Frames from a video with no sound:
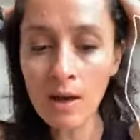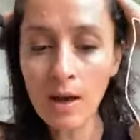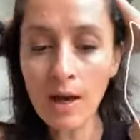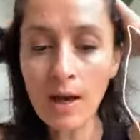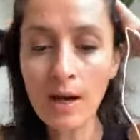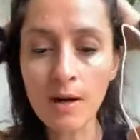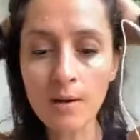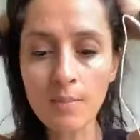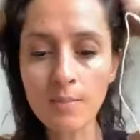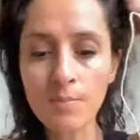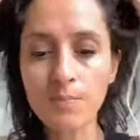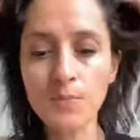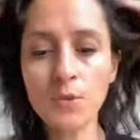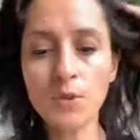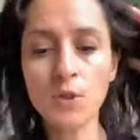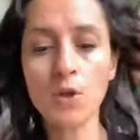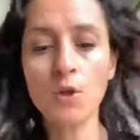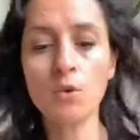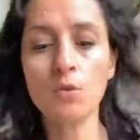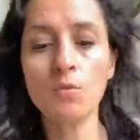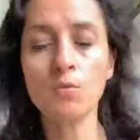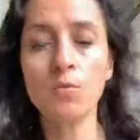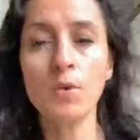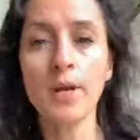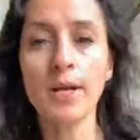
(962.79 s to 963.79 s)

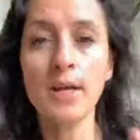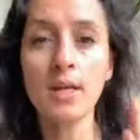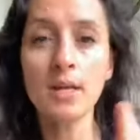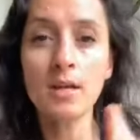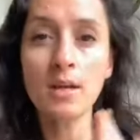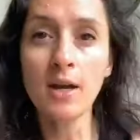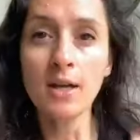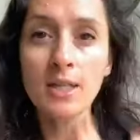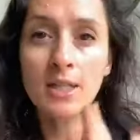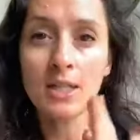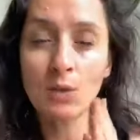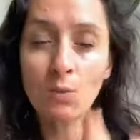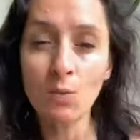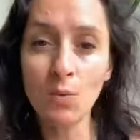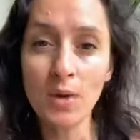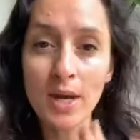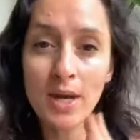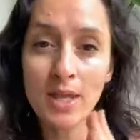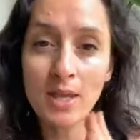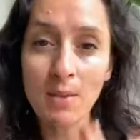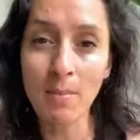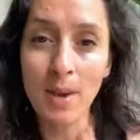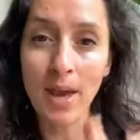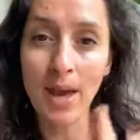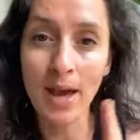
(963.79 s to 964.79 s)
So recognizing
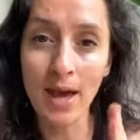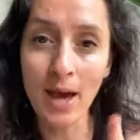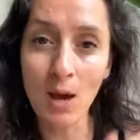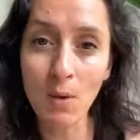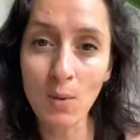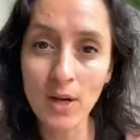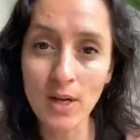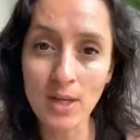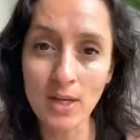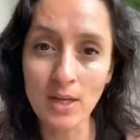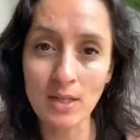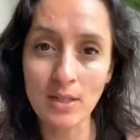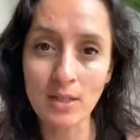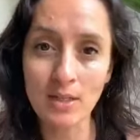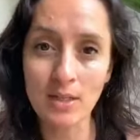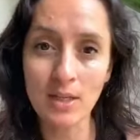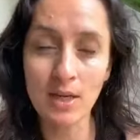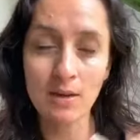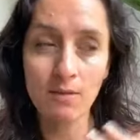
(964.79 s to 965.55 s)
where the power is,